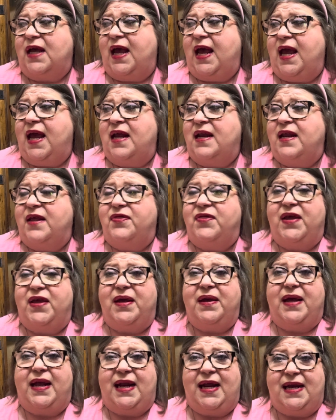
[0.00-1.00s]
and
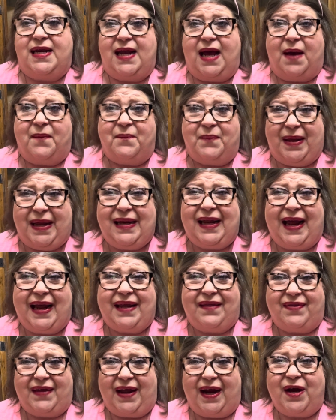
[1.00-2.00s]
it not be
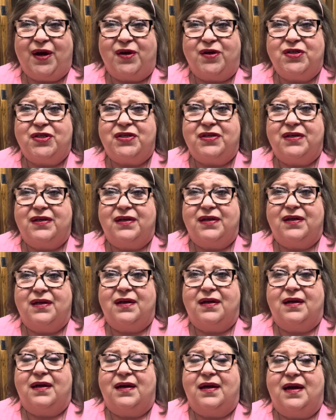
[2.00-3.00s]
like theirs,
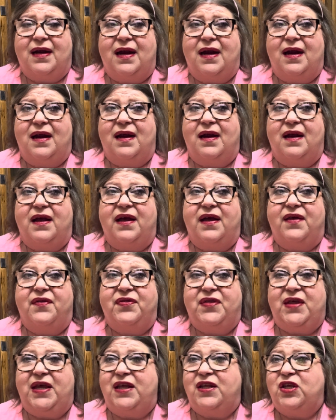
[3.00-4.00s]

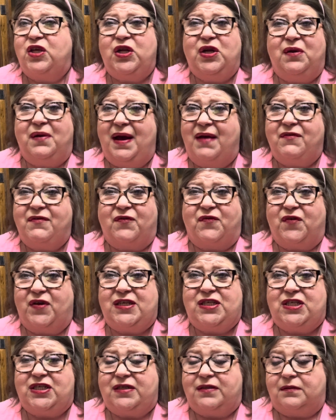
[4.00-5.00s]
then you don't have a
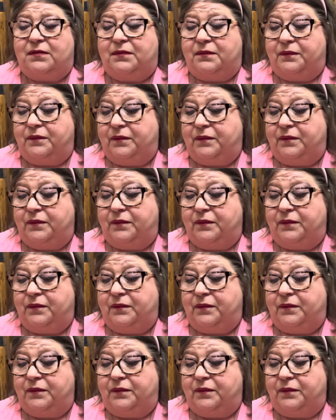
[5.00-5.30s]
friendship.